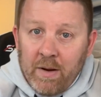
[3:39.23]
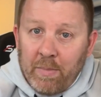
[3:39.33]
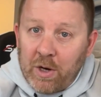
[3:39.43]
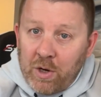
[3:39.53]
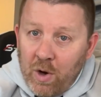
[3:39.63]

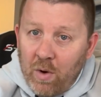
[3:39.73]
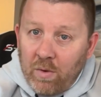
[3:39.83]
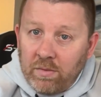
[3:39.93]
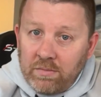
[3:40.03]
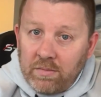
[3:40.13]
But
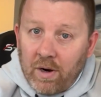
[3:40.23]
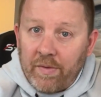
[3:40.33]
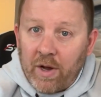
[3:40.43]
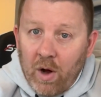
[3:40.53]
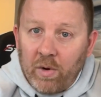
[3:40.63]
you are
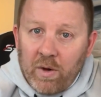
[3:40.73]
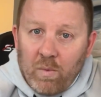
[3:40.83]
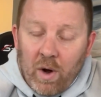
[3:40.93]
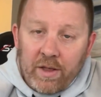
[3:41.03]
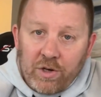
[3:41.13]
the only
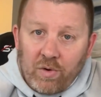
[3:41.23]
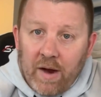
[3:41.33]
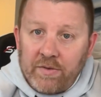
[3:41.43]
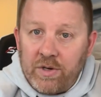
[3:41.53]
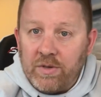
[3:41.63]
one that
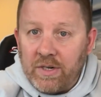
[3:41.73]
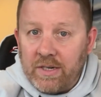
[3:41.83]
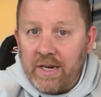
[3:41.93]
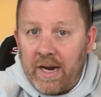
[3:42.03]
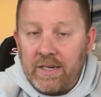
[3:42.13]
drives your
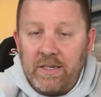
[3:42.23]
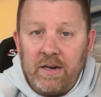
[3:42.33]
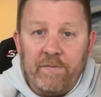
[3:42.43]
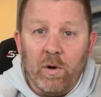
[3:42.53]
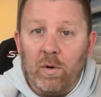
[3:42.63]
success.
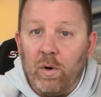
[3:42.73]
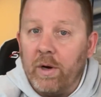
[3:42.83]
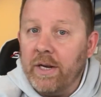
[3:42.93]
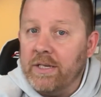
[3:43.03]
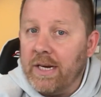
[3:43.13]
If you're
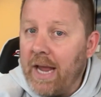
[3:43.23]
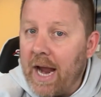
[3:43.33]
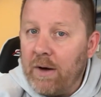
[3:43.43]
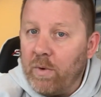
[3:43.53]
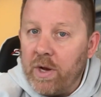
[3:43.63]
looking to
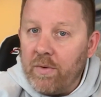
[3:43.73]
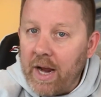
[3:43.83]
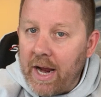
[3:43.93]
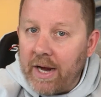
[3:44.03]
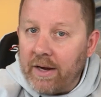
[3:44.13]
gain what you
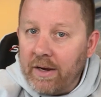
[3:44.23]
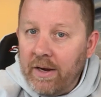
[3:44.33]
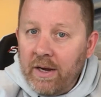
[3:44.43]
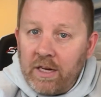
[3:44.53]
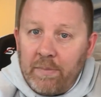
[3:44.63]
need
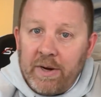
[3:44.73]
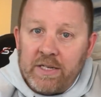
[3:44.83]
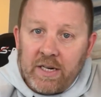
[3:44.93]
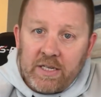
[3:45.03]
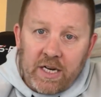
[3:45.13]
to be
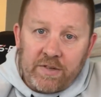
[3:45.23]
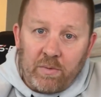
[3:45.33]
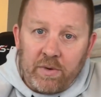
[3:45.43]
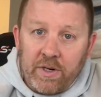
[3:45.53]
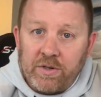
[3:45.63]

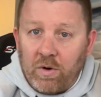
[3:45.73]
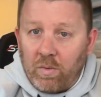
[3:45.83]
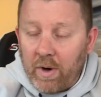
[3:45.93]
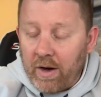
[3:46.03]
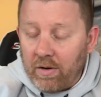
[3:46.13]
successful in this
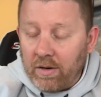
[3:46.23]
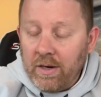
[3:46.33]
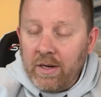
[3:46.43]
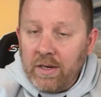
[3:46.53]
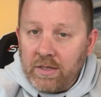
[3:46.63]
career,
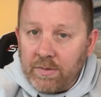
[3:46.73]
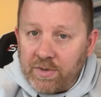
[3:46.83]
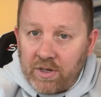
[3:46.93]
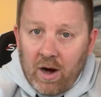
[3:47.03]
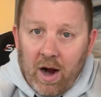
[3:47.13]

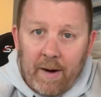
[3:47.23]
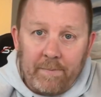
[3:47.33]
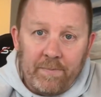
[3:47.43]
subscribe.